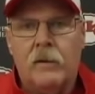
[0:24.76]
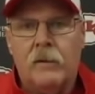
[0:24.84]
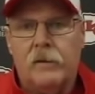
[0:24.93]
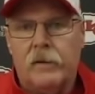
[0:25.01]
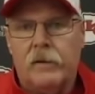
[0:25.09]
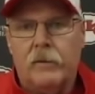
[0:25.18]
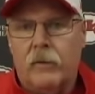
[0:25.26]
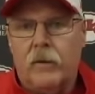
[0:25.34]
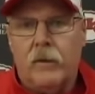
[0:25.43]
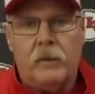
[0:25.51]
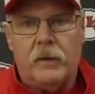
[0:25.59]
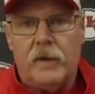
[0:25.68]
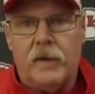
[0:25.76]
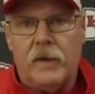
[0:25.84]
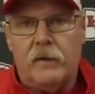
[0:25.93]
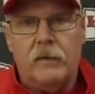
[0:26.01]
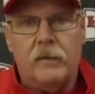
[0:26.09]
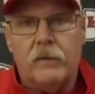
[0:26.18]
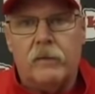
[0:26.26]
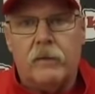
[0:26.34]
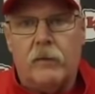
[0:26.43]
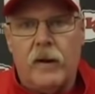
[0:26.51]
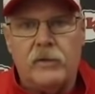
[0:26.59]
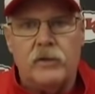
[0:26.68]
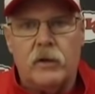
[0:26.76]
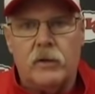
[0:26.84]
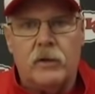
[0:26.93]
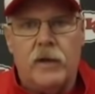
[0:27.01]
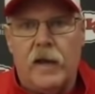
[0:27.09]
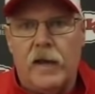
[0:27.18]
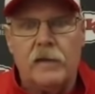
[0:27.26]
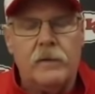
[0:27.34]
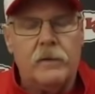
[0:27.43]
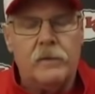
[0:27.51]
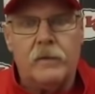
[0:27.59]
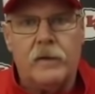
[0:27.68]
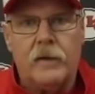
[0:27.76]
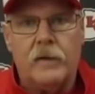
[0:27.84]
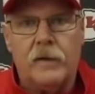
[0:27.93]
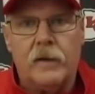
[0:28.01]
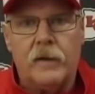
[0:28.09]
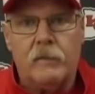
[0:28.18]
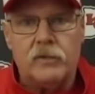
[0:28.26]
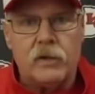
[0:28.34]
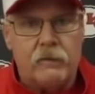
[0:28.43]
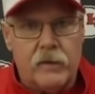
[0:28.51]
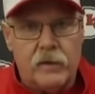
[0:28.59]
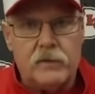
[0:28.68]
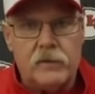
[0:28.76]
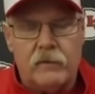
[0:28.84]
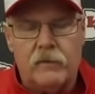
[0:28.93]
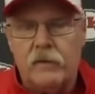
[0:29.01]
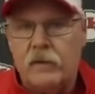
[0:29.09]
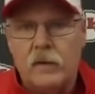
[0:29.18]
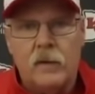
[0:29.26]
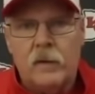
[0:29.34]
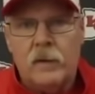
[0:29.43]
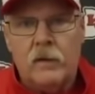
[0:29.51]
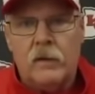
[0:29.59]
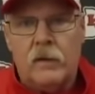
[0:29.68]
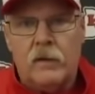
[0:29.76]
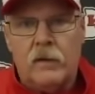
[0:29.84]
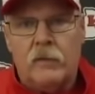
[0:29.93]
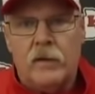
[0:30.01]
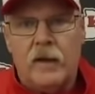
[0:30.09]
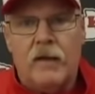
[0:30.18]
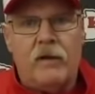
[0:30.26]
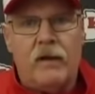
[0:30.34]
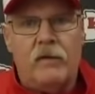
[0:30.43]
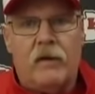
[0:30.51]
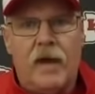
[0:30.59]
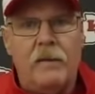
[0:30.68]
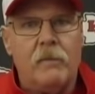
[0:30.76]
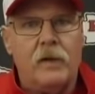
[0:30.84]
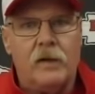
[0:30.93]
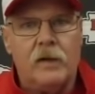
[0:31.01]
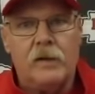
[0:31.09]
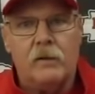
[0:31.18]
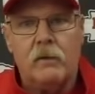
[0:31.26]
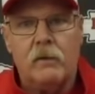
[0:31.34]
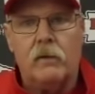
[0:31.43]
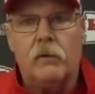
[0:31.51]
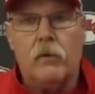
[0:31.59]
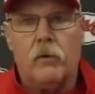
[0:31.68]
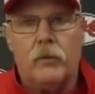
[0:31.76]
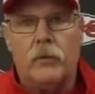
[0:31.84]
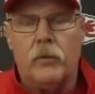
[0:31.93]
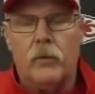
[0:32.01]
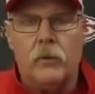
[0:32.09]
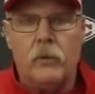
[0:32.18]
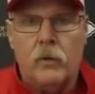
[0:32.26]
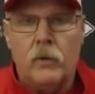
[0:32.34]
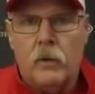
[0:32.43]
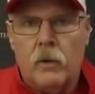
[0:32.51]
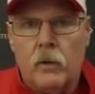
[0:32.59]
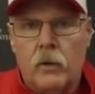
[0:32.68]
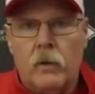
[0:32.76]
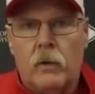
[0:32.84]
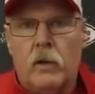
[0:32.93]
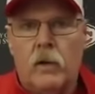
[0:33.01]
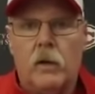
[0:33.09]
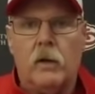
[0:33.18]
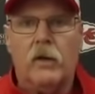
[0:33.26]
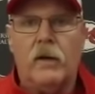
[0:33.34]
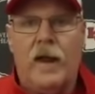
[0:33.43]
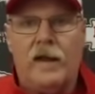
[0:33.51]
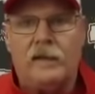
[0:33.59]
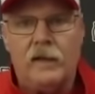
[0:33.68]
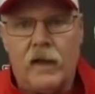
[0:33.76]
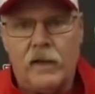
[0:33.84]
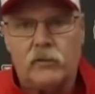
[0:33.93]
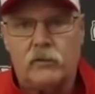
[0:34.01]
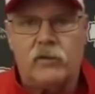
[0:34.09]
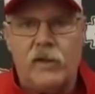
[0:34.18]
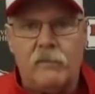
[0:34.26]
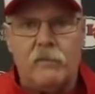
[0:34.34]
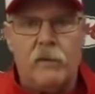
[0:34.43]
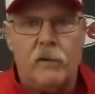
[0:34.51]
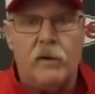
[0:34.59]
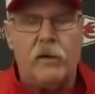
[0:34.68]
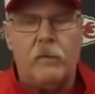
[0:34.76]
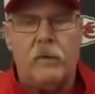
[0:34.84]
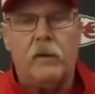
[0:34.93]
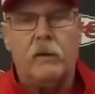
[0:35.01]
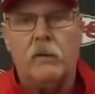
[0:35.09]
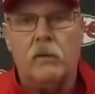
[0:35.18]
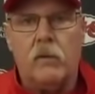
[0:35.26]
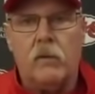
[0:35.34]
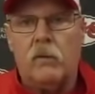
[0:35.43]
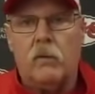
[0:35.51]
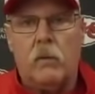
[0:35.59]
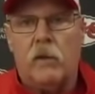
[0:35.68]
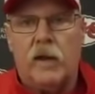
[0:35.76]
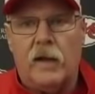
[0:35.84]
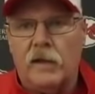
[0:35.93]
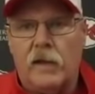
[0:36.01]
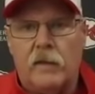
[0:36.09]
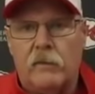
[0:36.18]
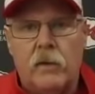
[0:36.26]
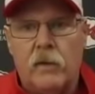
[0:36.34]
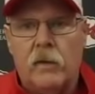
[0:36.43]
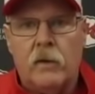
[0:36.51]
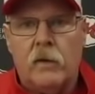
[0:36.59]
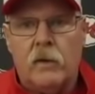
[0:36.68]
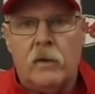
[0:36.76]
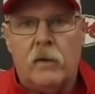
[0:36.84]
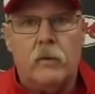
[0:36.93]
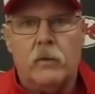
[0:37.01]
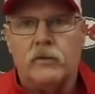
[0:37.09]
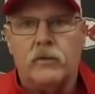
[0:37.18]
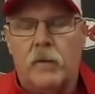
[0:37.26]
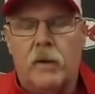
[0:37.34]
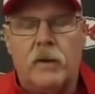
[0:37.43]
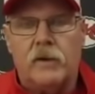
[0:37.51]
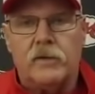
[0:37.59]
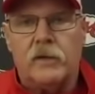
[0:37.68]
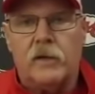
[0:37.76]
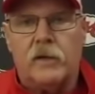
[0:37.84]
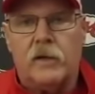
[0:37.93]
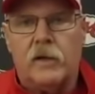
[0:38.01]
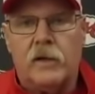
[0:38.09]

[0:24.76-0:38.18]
We were able to hit the red zone today and 7-on-7. Didn't have enough linemen to go through an actual team period, but what we got done was tremendous. And